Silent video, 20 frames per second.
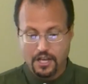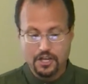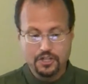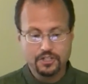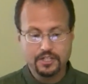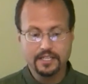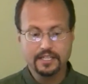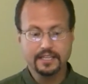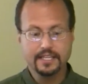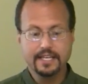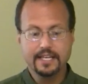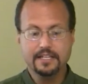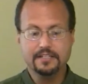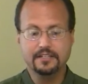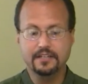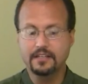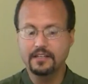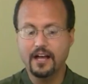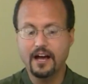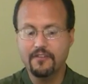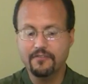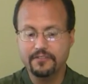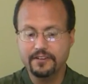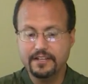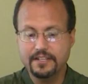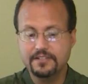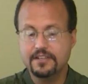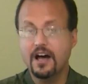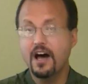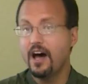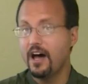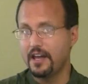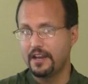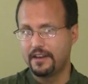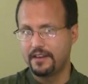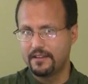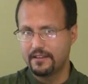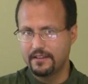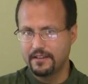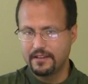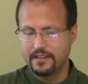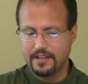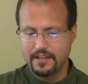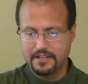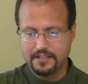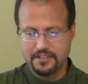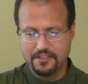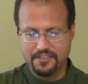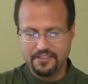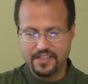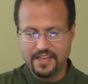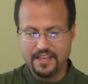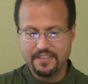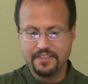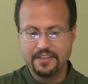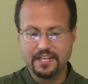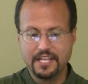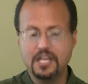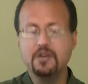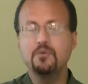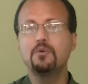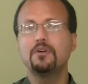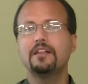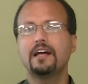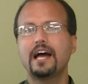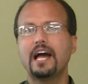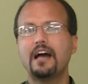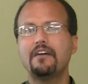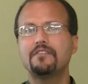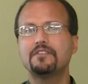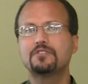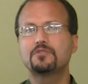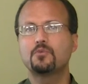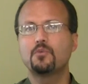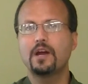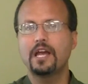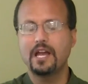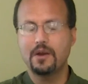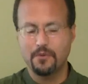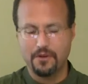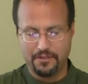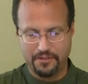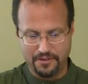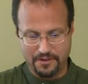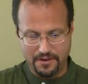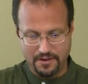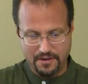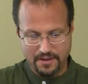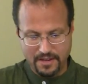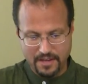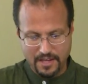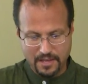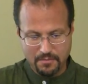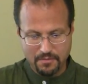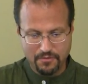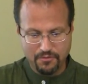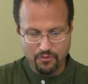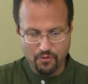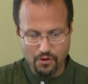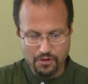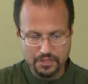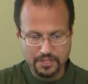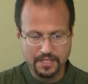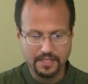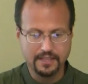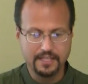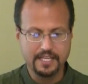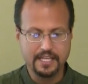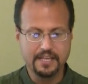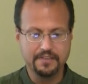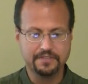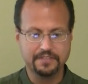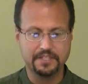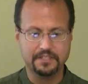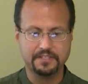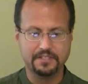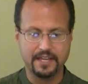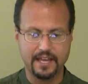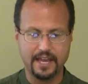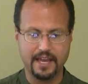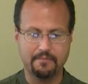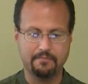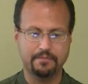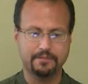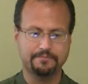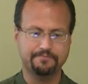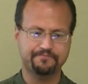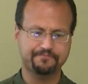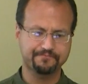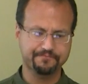She leads Holofernes on to think that he will have his way with her before she leaves his camp.